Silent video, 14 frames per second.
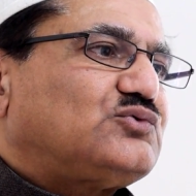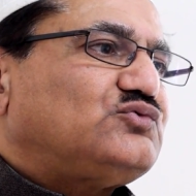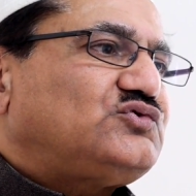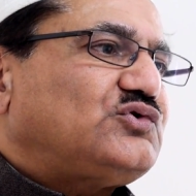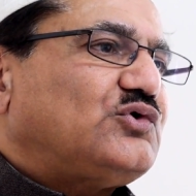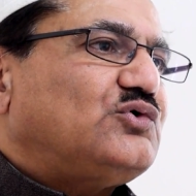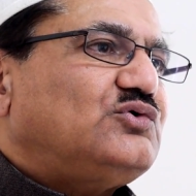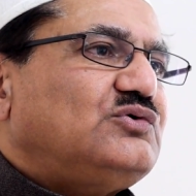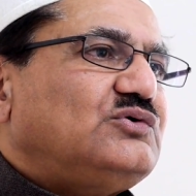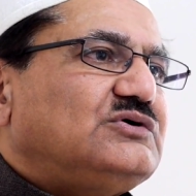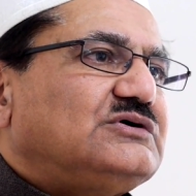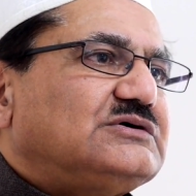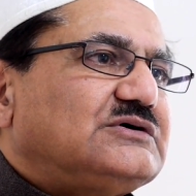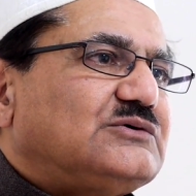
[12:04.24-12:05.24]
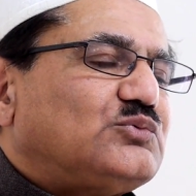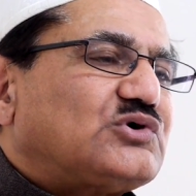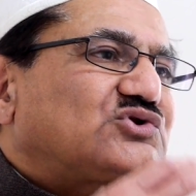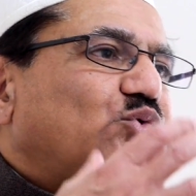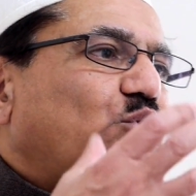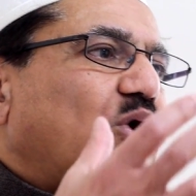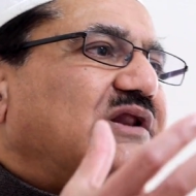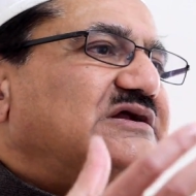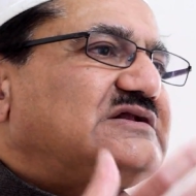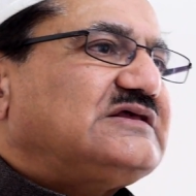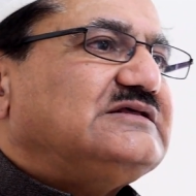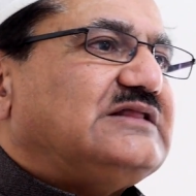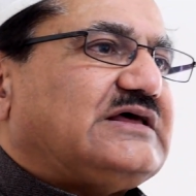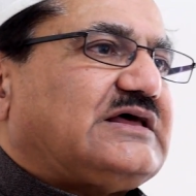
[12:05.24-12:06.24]
to show what
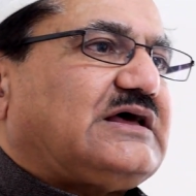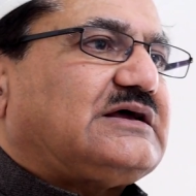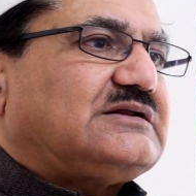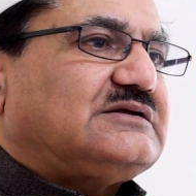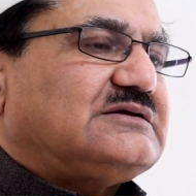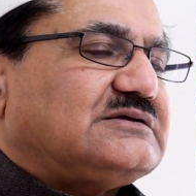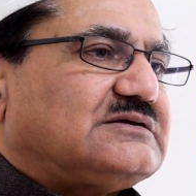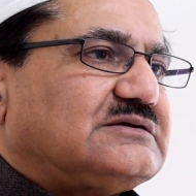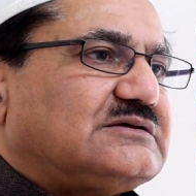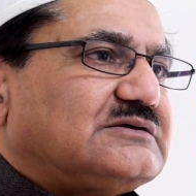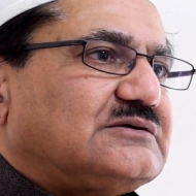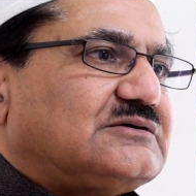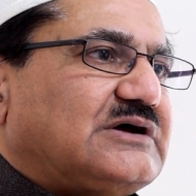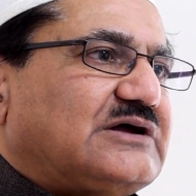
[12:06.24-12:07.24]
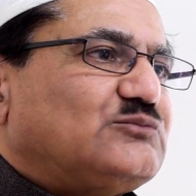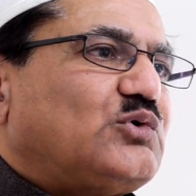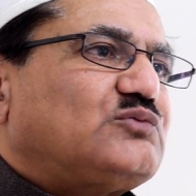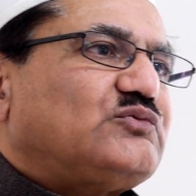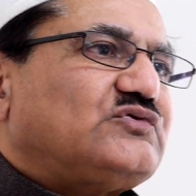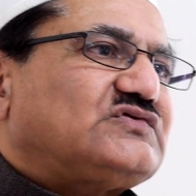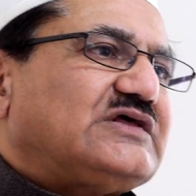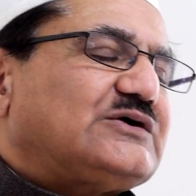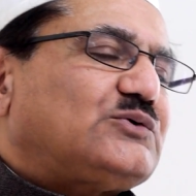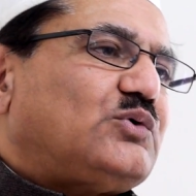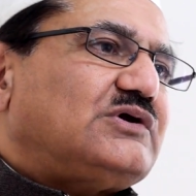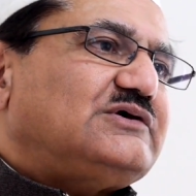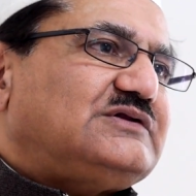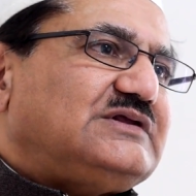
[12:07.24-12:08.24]
quality they had. And what was their
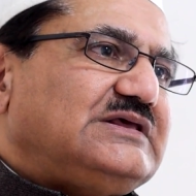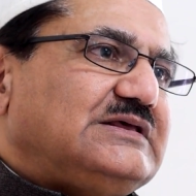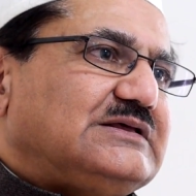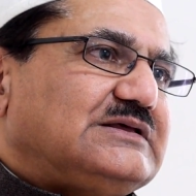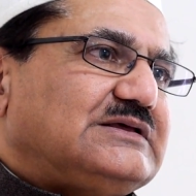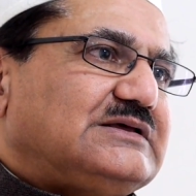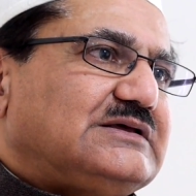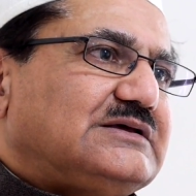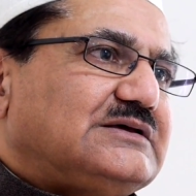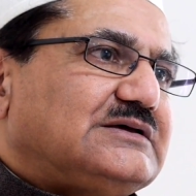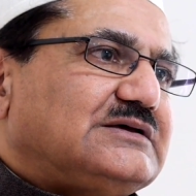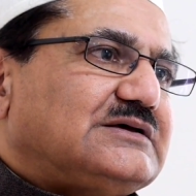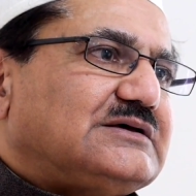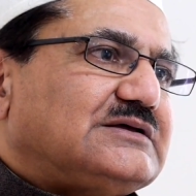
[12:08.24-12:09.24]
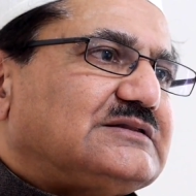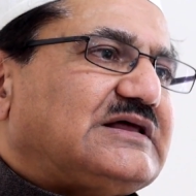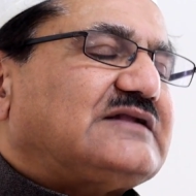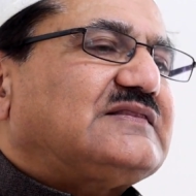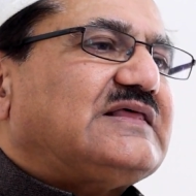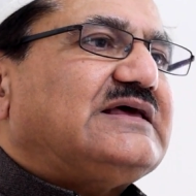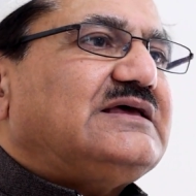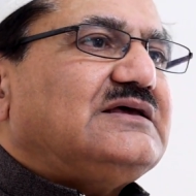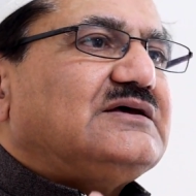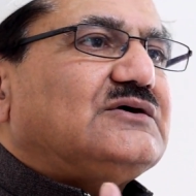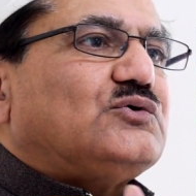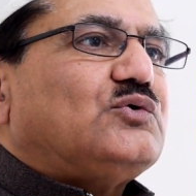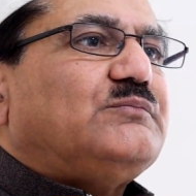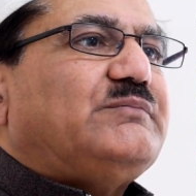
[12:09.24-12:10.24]
quality? That they
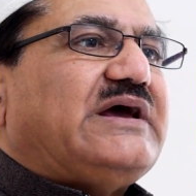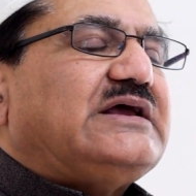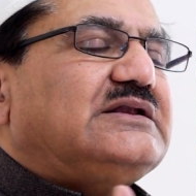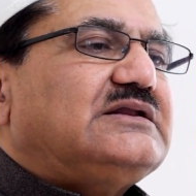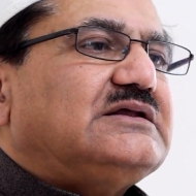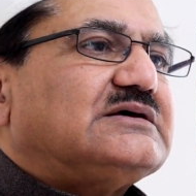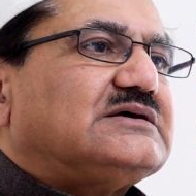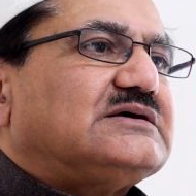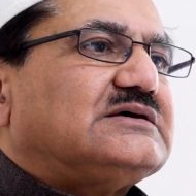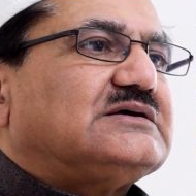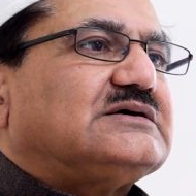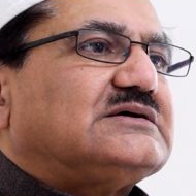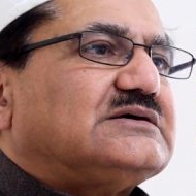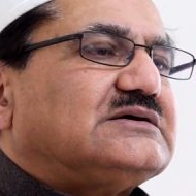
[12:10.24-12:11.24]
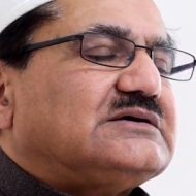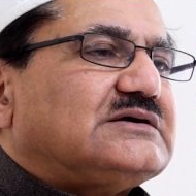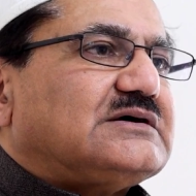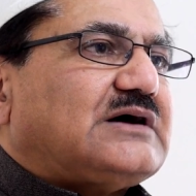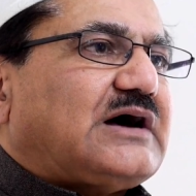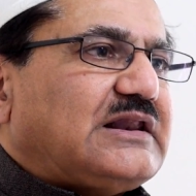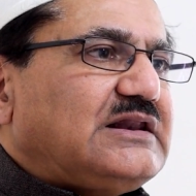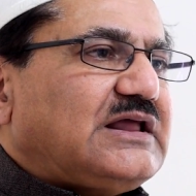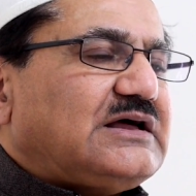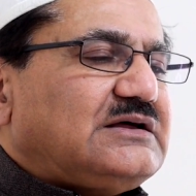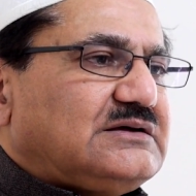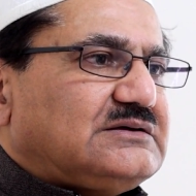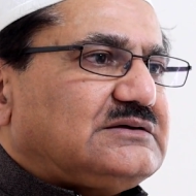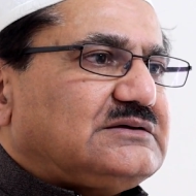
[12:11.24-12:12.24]
obeyed
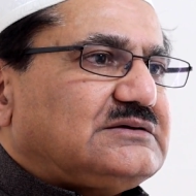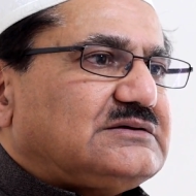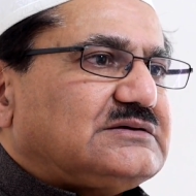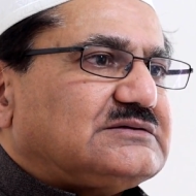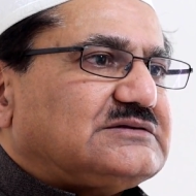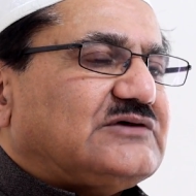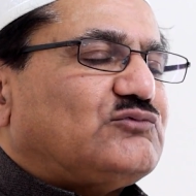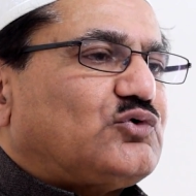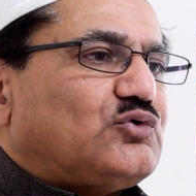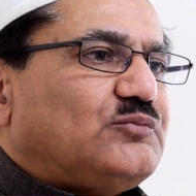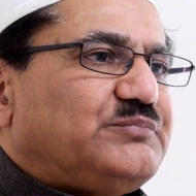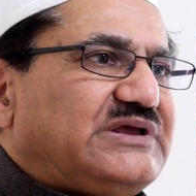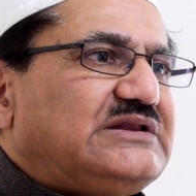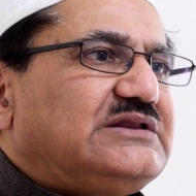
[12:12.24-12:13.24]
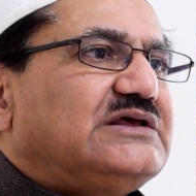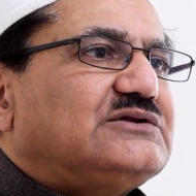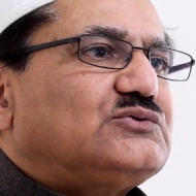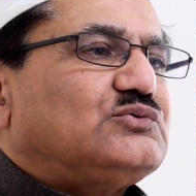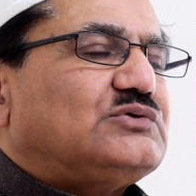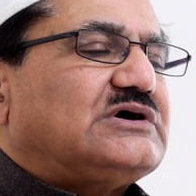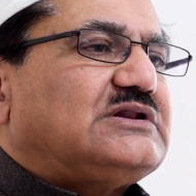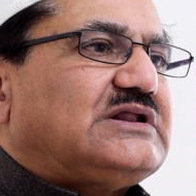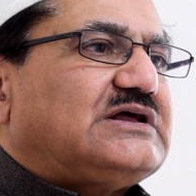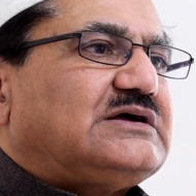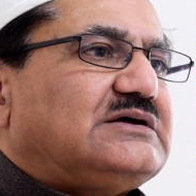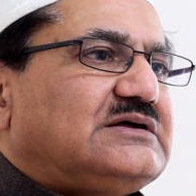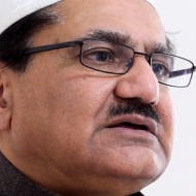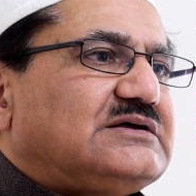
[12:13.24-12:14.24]
Allah, they were obedient to
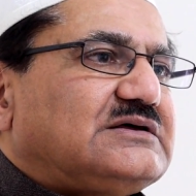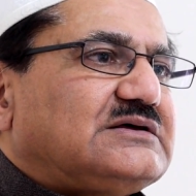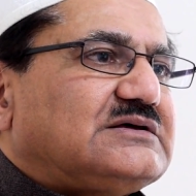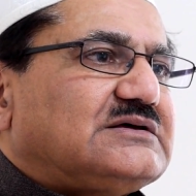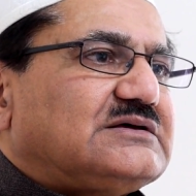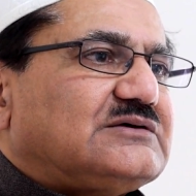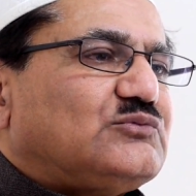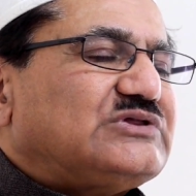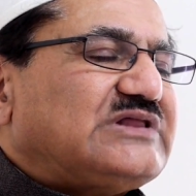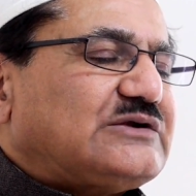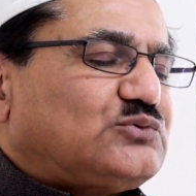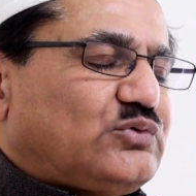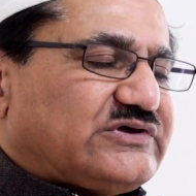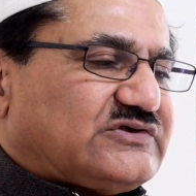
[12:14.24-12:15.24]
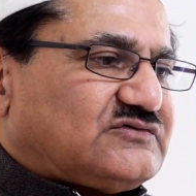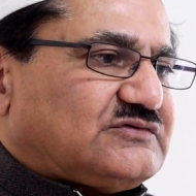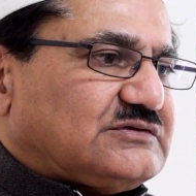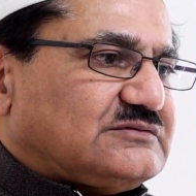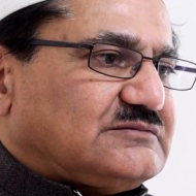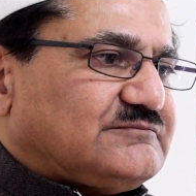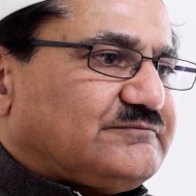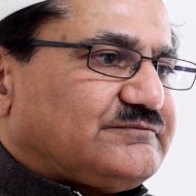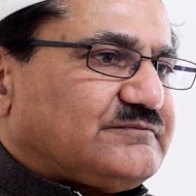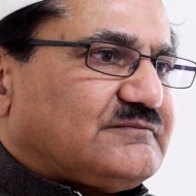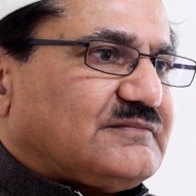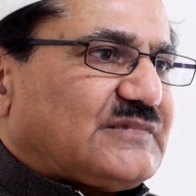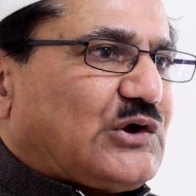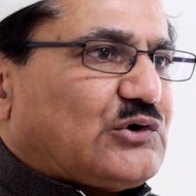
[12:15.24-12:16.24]
Allah without question.
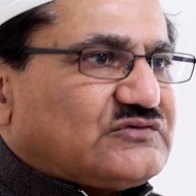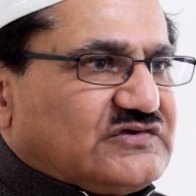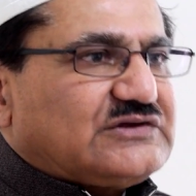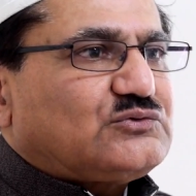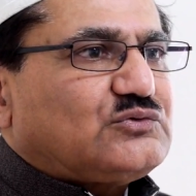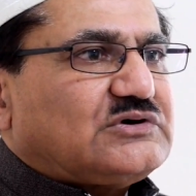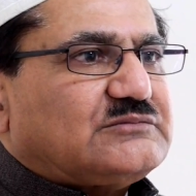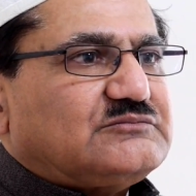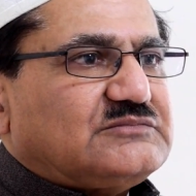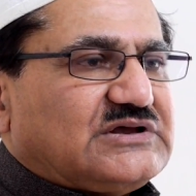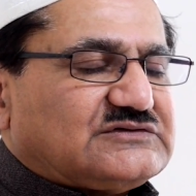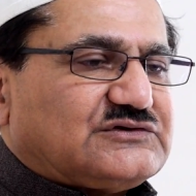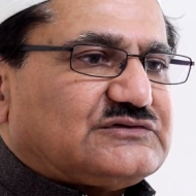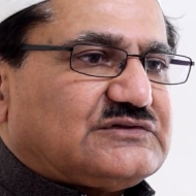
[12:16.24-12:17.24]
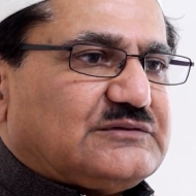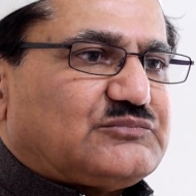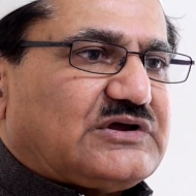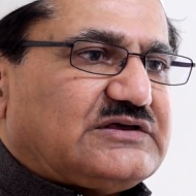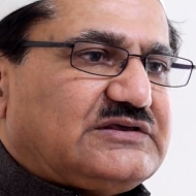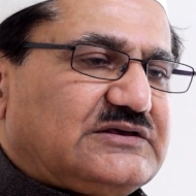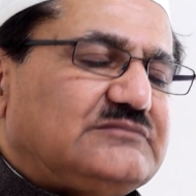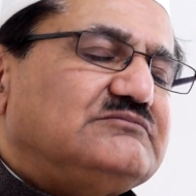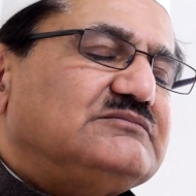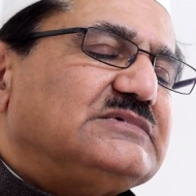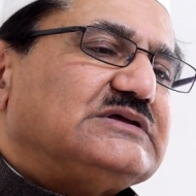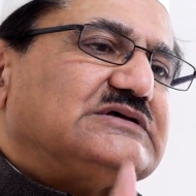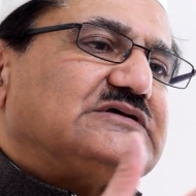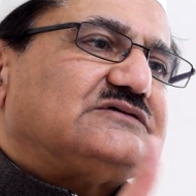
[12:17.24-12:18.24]
God said to Hazrat
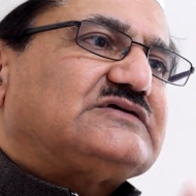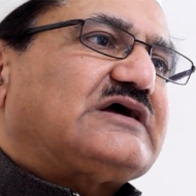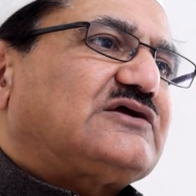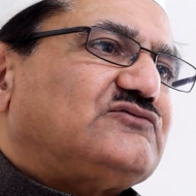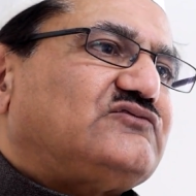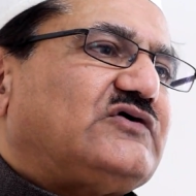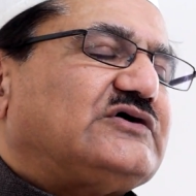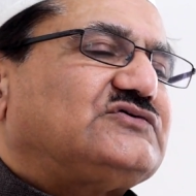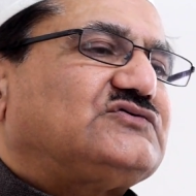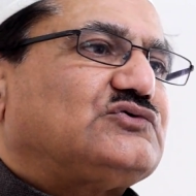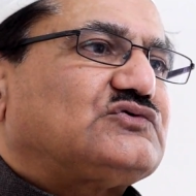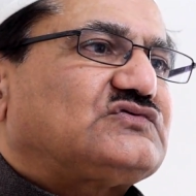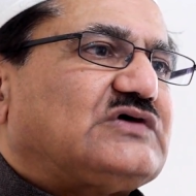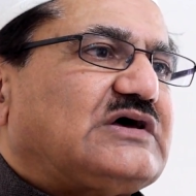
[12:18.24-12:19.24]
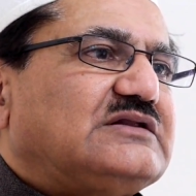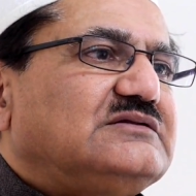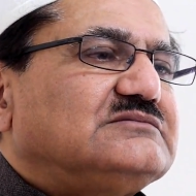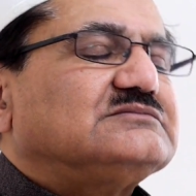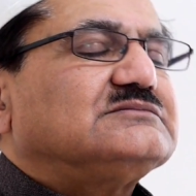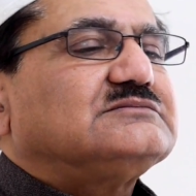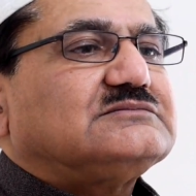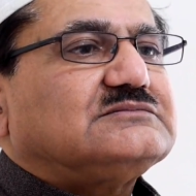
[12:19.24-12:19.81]
Ibrahim, sacrifice your son,